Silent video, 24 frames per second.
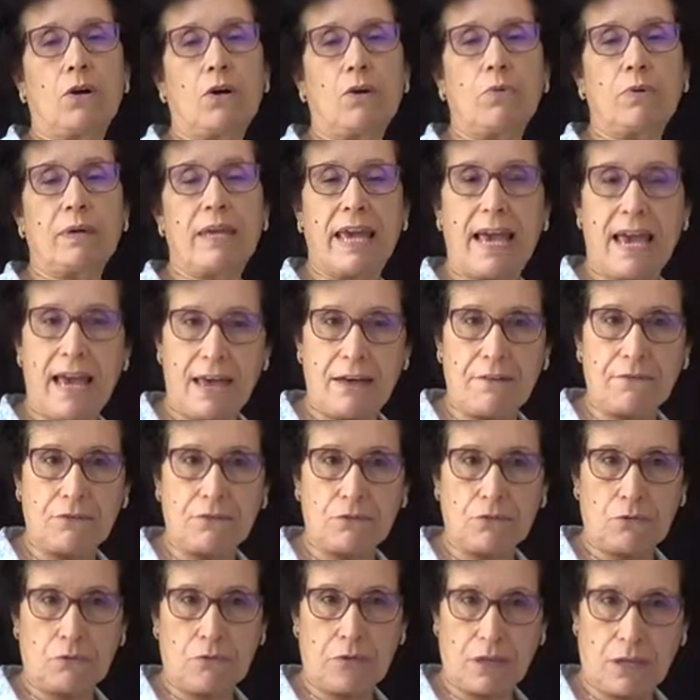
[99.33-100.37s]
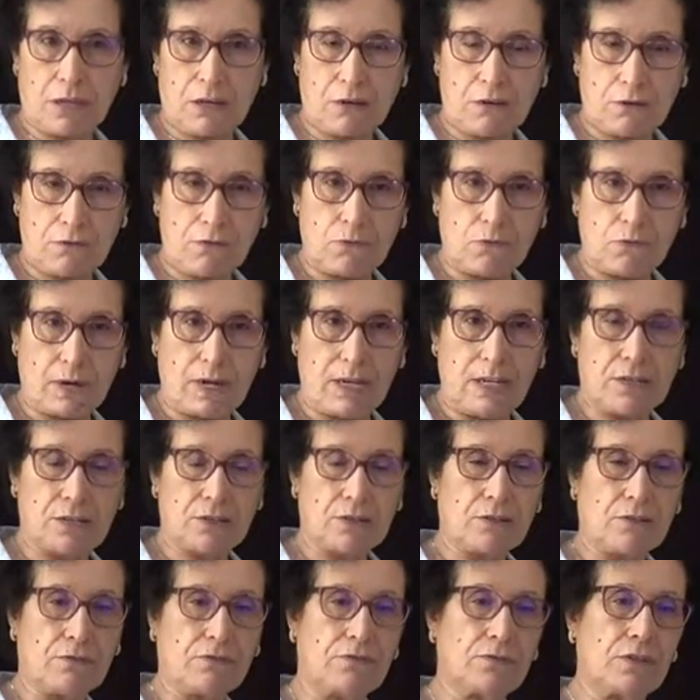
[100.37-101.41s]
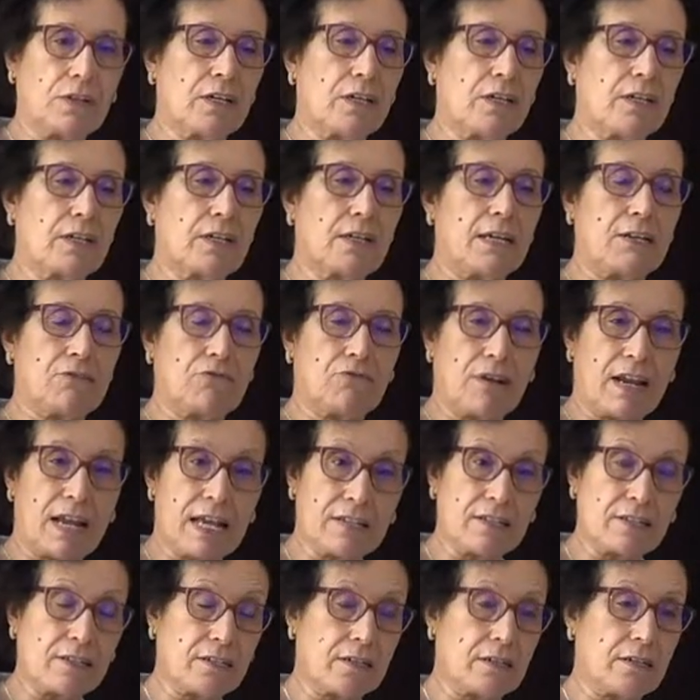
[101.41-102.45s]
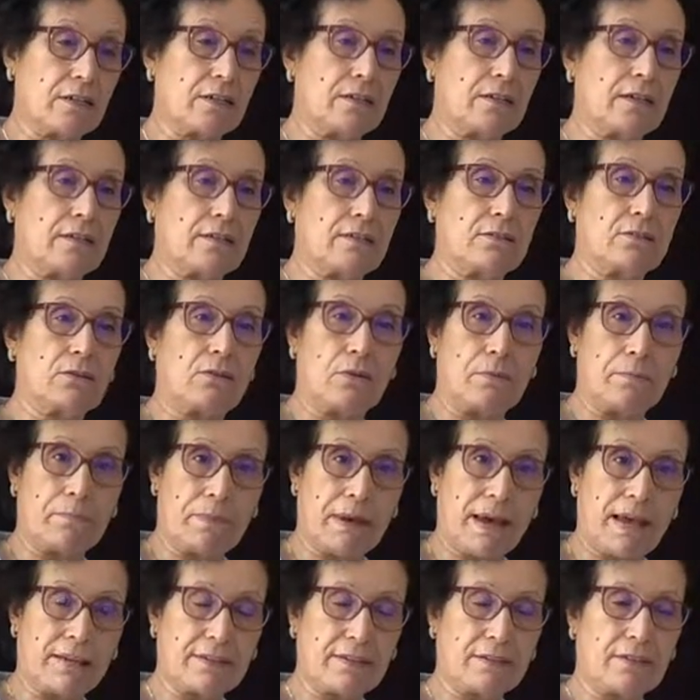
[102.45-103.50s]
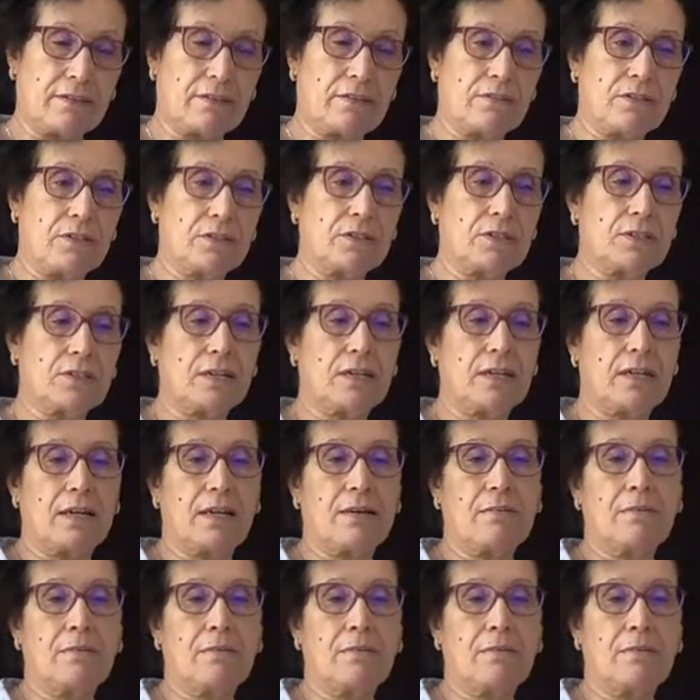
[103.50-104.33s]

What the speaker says: we have to think of ways of addressing and combating this